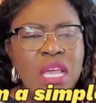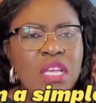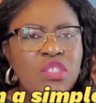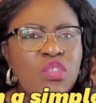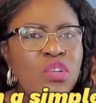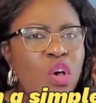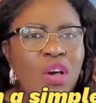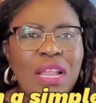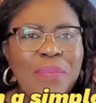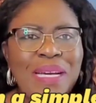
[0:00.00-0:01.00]
It's not
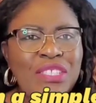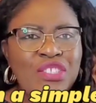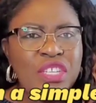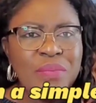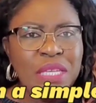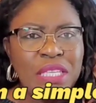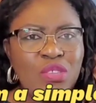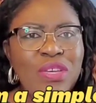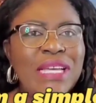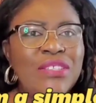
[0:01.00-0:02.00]
all about dreaming.
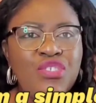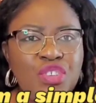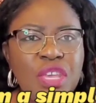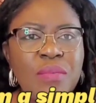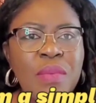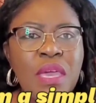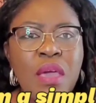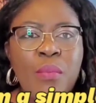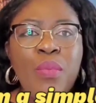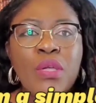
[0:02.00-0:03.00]
You can dream,
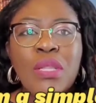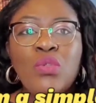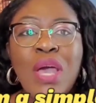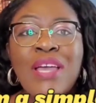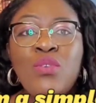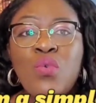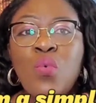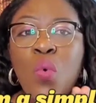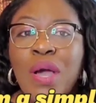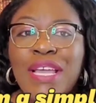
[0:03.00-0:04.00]
but are you
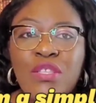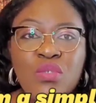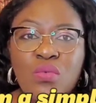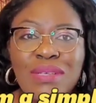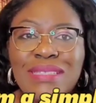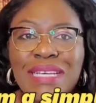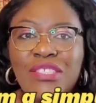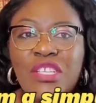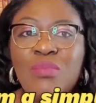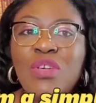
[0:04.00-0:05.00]
working towards
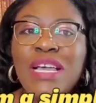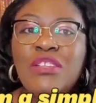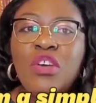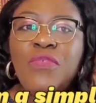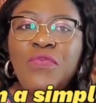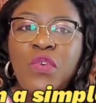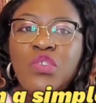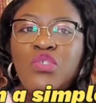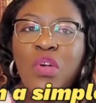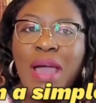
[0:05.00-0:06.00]
that dream? You cannot
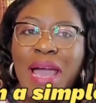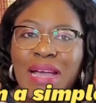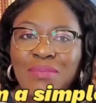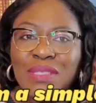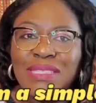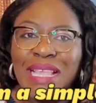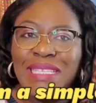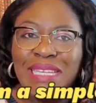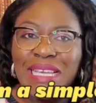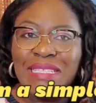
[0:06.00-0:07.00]
fold your arms
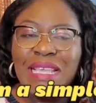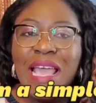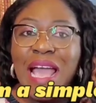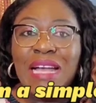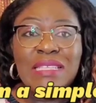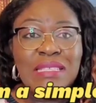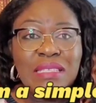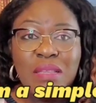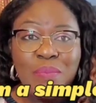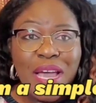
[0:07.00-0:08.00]
like this and
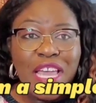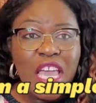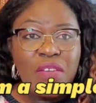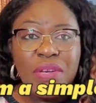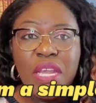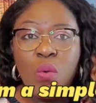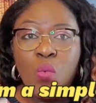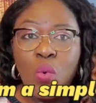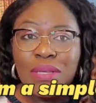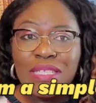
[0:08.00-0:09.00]
sit back every day
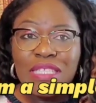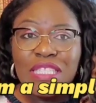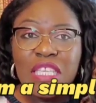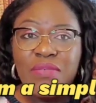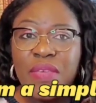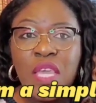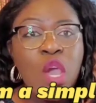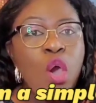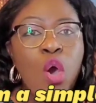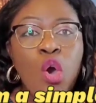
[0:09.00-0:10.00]
watching
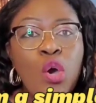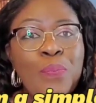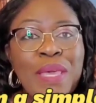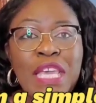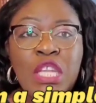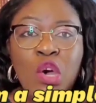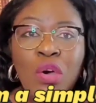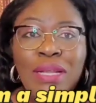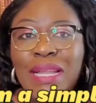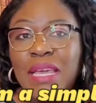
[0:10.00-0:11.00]
TV or being
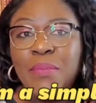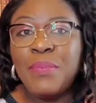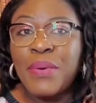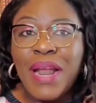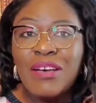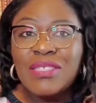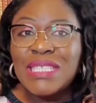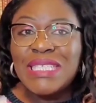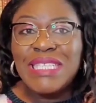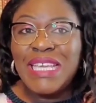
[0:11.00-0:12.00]
online
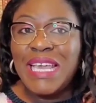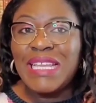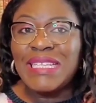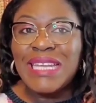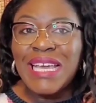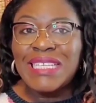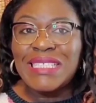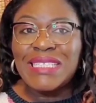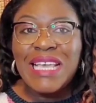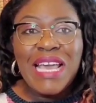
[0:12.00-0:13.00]
browsing day and
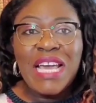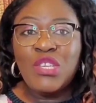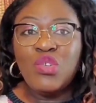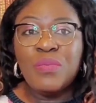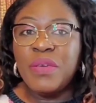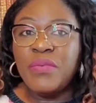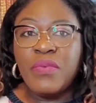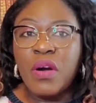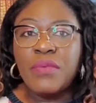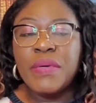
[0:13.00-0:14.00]
night and you'll be
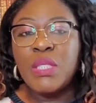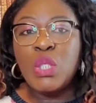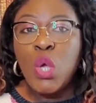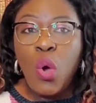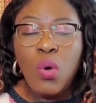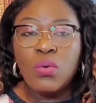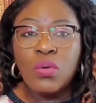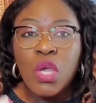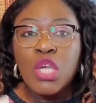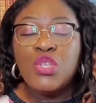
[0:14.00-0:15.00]
evolving.
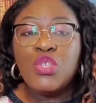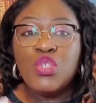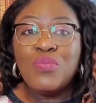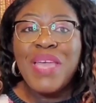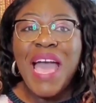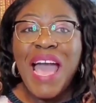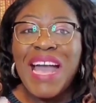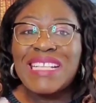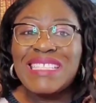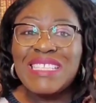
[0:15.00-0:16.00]
No, you should be
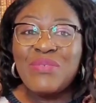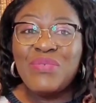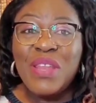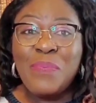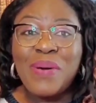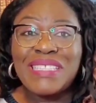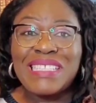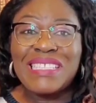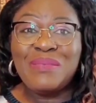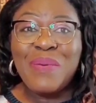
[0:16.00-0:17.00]
actively
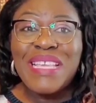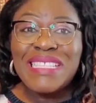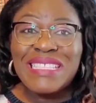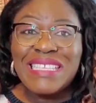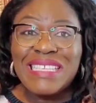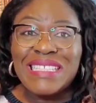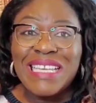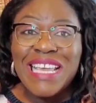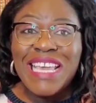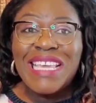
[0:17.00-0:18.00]
participating
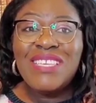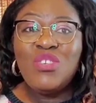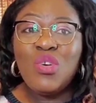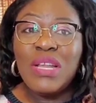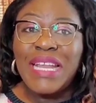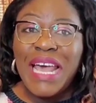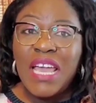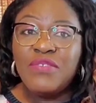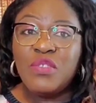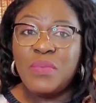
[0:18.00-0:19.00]
in your
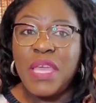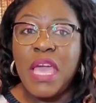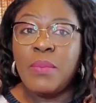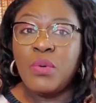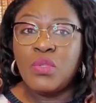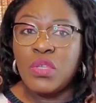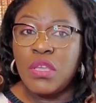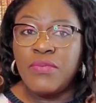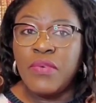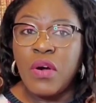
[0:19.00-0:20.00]
life to be able to
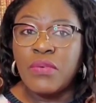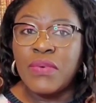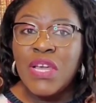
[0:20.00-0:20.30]
evolve.